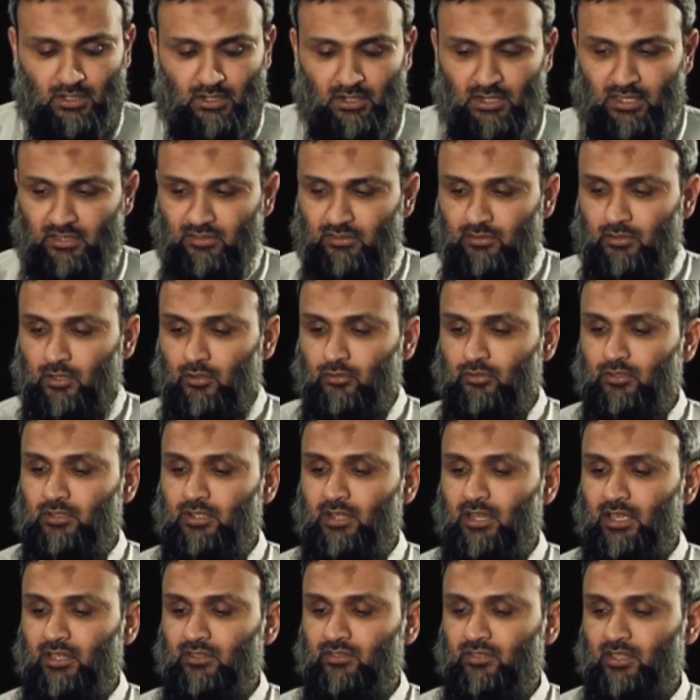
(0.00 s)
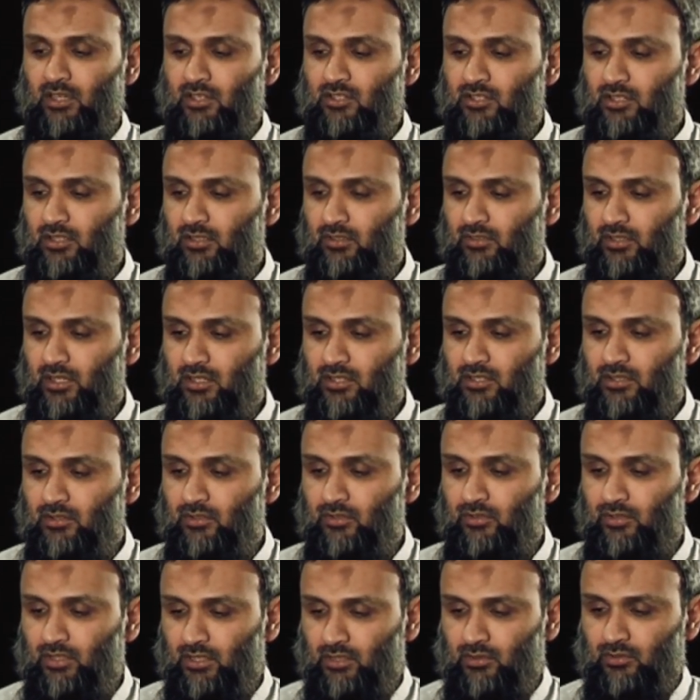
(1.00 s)
Let's go to the next section, section
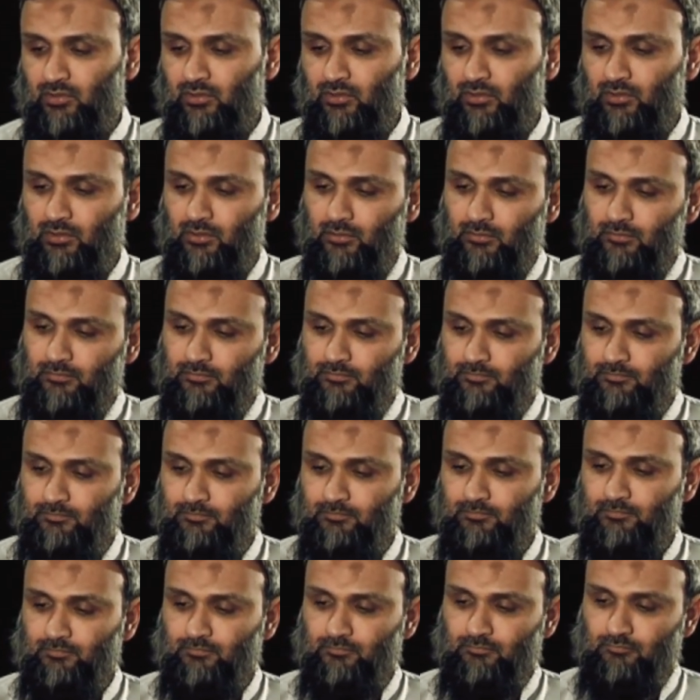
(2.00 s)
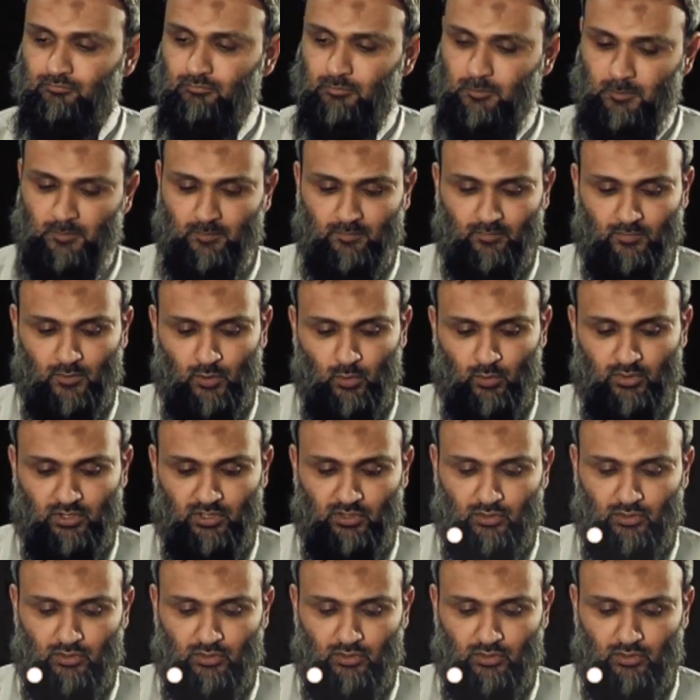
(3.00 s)
6. Which